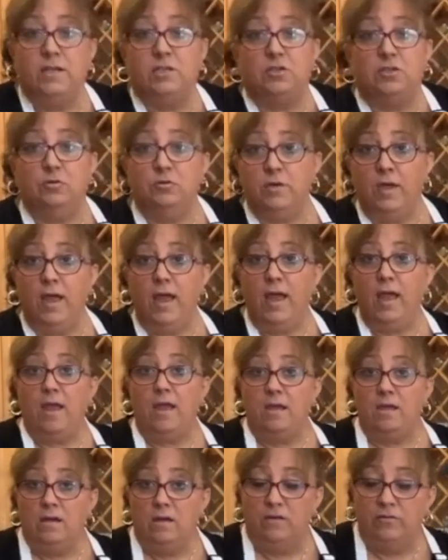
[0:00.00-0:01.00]
And it's
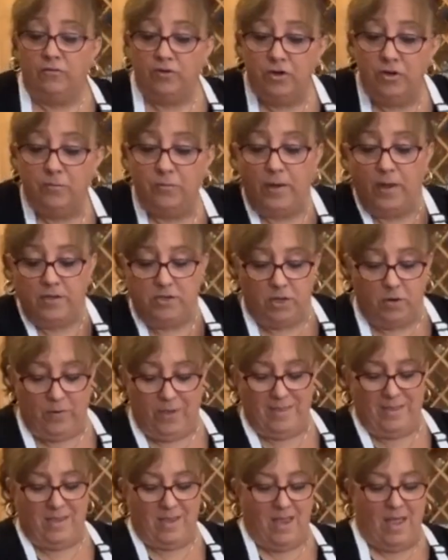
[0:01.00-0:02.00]
okay for your bread
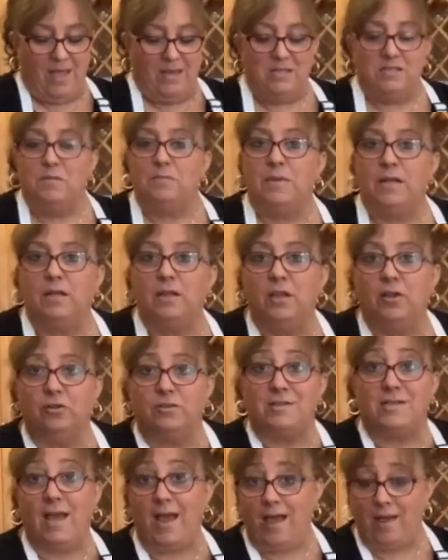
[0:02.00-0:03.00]
dough in the end to be a
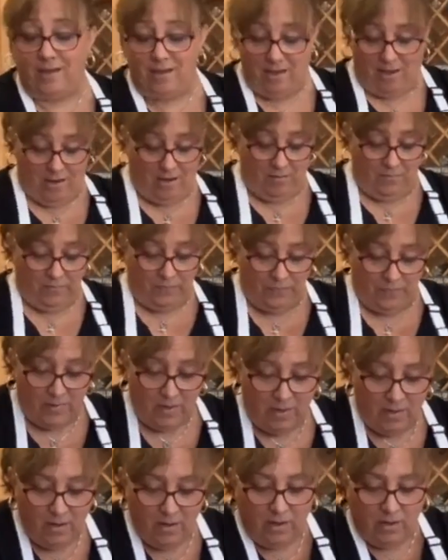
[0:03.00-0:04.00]
little tacky.
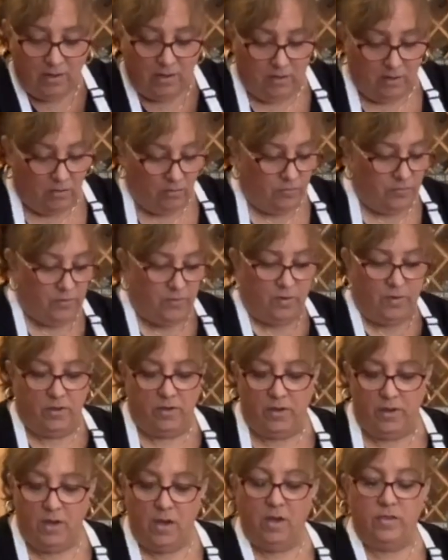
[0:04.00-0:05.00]
You know,
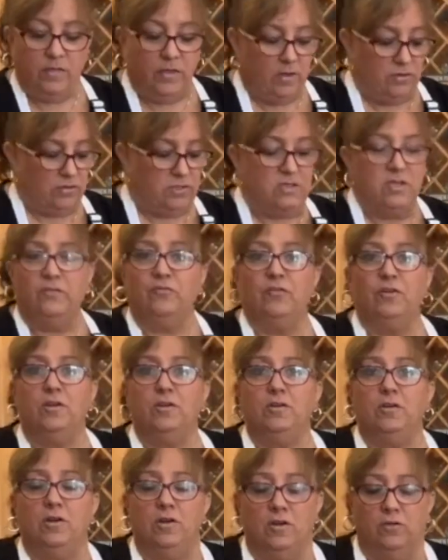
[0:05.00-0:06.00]
there's
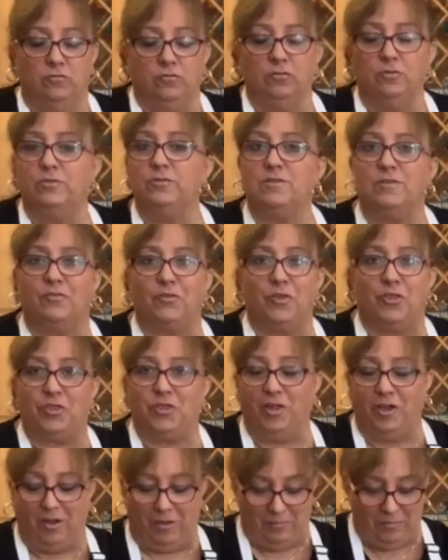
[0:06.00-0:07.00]
different rules of
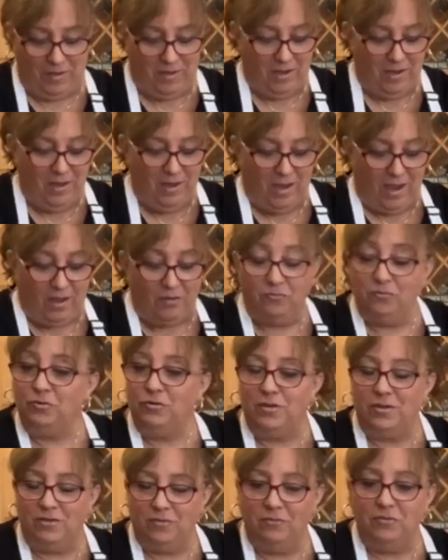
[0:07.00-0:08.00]
thumb and
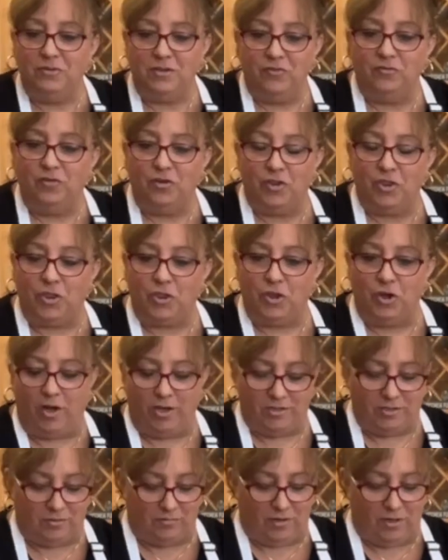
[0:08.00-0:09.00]
rule, there were different
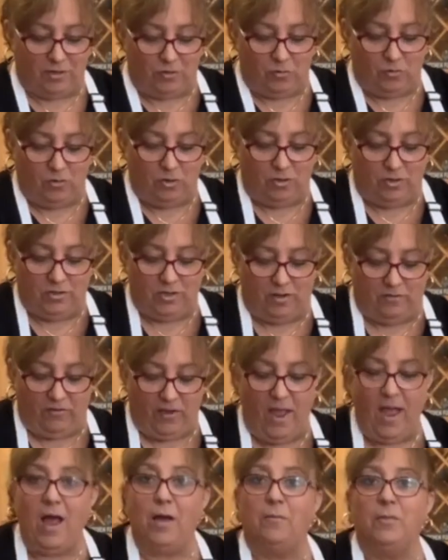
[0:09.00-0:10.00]
thoughts around the world
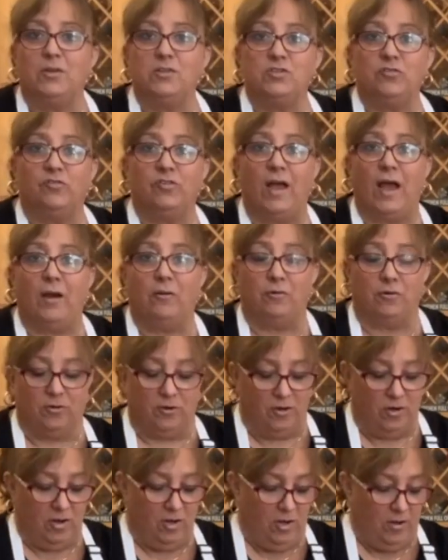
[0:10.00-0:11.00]
of how much
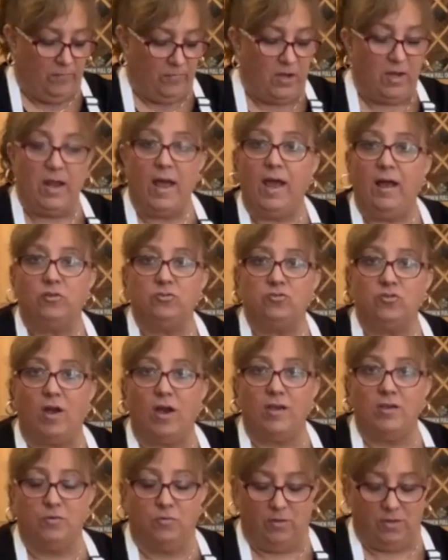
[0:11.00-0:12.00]
flour and how
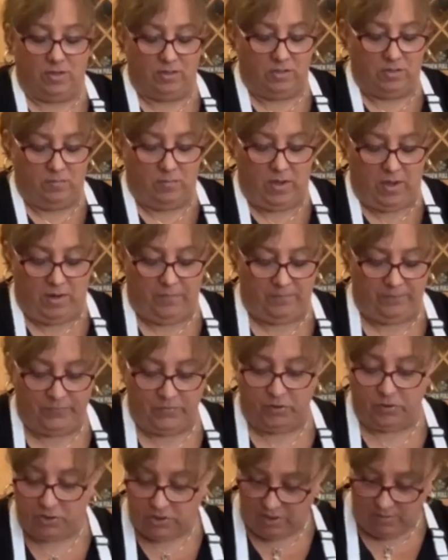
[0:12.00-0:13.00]
dry you want it to be.
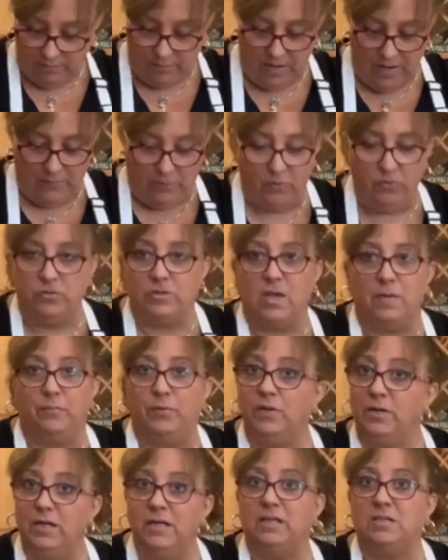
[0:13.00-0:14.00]
There's some people who
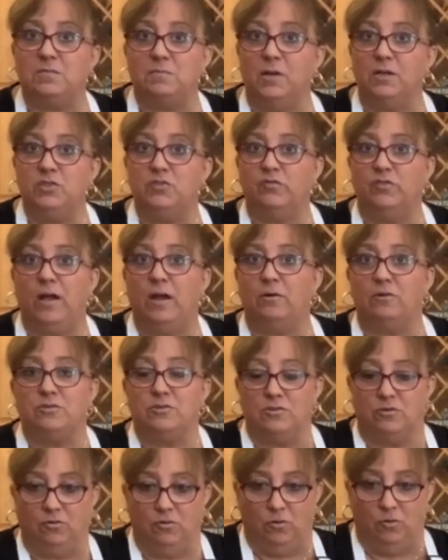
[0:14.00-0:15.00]
say put in as much
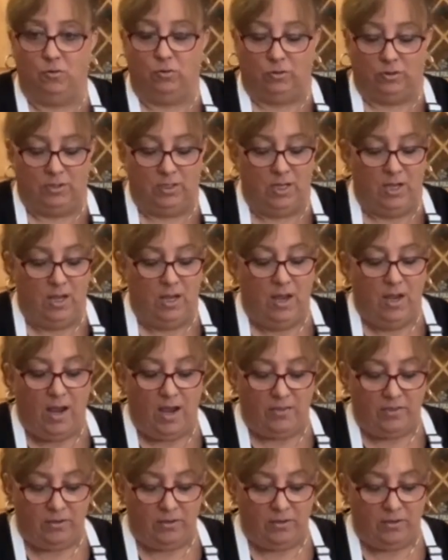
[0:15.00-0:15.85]
flour as it'll hold,